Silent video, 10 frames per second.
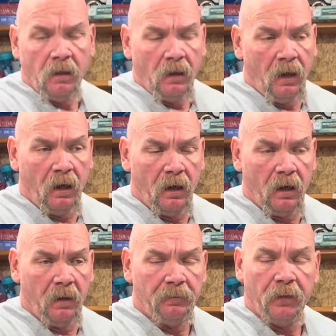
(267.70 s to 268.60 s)

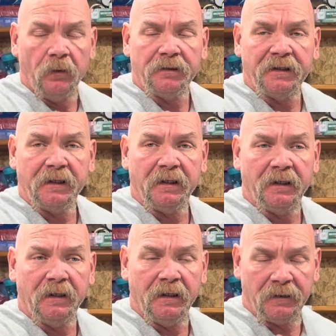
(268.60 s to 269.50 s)
I posted
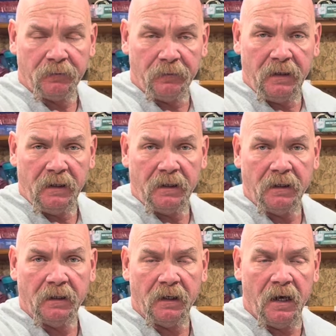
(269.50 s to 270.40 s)
this week
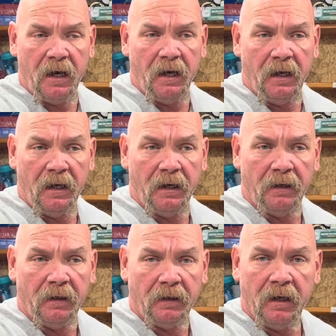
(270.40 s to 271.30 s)

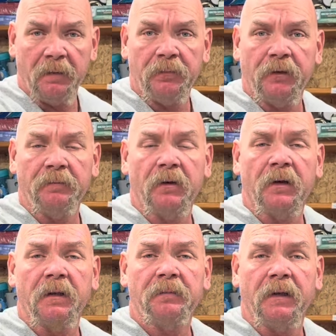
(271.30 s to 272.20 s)
and got put in
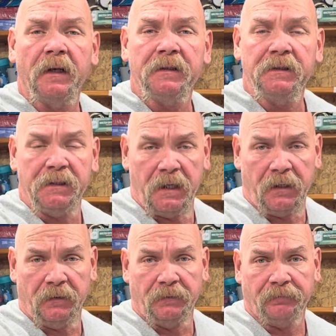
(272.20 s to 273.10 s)
marketplace
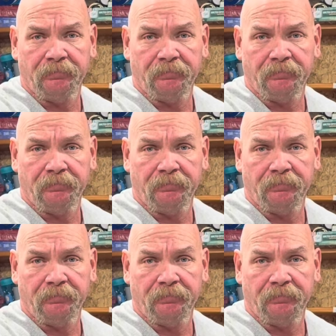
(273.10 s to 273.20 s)
jail.